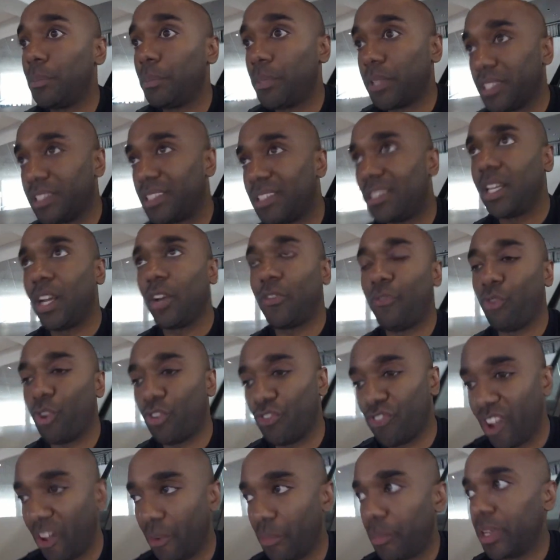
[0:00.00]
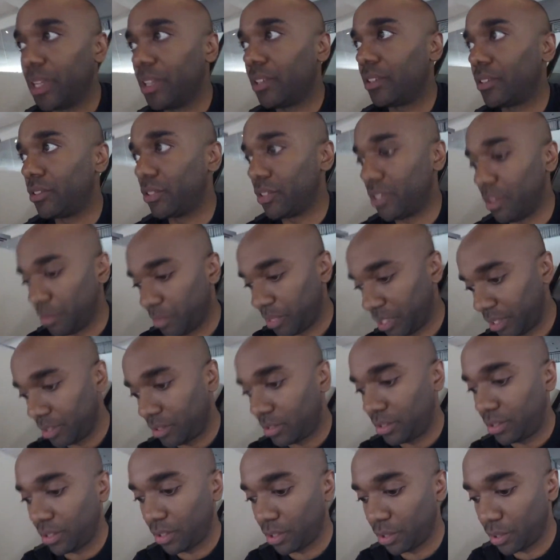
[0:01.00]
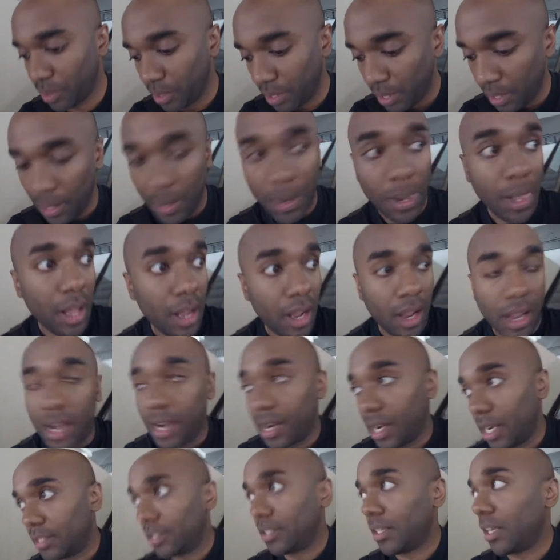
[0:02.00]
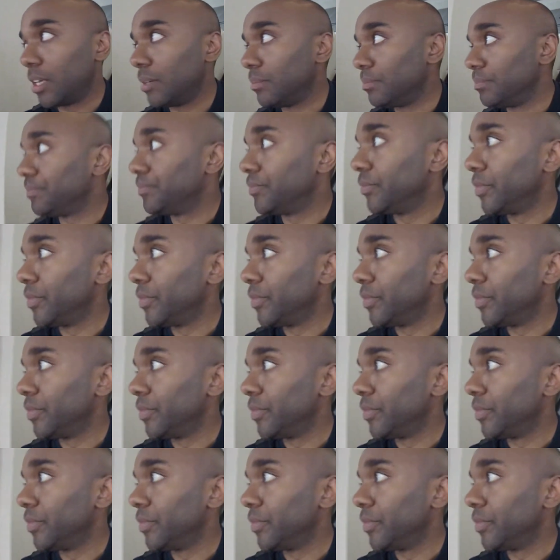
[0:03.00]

but it's in like 45 minutes or something, so I got time.